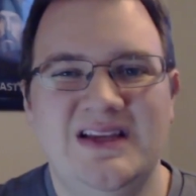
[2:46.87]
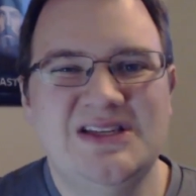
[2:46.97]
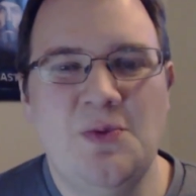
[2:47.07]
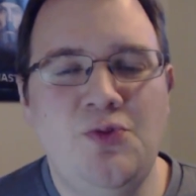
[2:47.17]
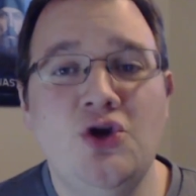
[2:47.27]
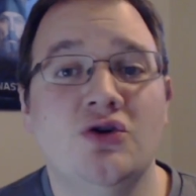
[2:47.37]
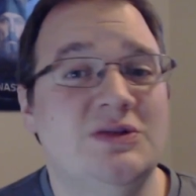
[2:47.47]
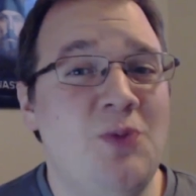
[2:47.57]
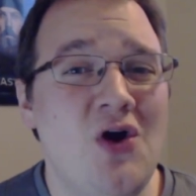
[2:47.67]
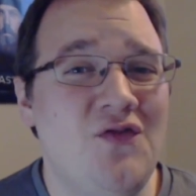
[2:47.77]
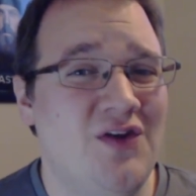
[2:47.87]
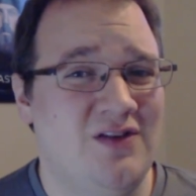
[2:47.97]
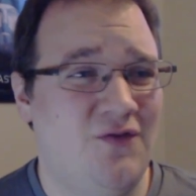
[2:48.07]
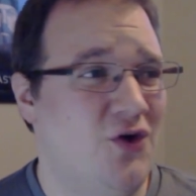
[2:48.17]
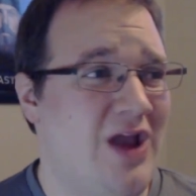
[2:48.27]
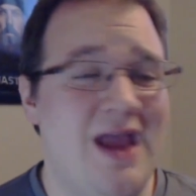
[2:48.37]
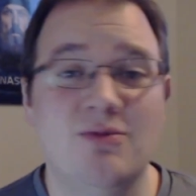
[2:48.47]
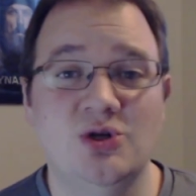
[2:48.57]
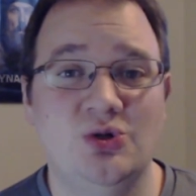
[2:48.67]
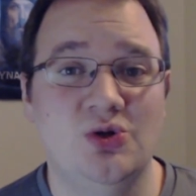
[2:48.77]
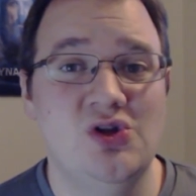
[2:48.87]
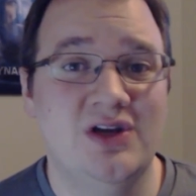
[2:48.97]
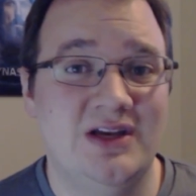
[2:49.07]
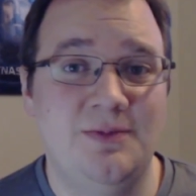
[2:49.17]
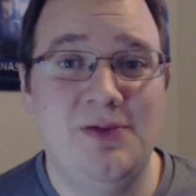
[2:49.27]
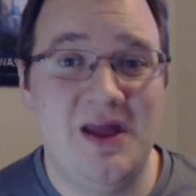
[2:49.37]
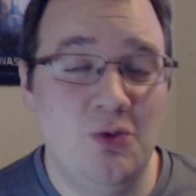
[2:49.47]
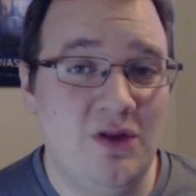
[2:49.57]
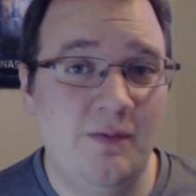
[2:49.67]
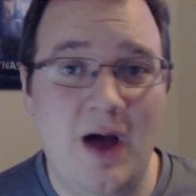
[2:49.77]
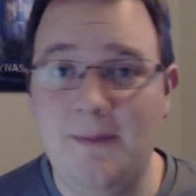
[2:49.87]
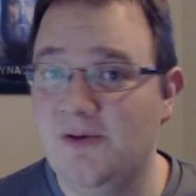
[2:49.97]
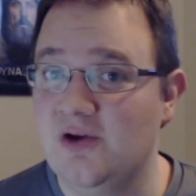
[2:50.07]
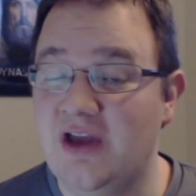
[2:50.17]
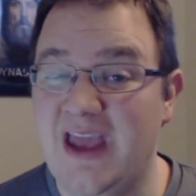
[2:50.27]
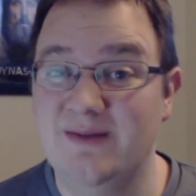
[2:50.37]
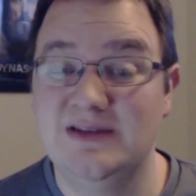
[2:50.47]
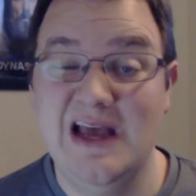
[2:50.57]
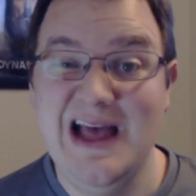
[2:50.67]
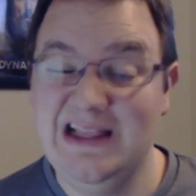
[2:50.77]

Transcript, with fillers: This computer is perfect for gamers who are looking to play really popular games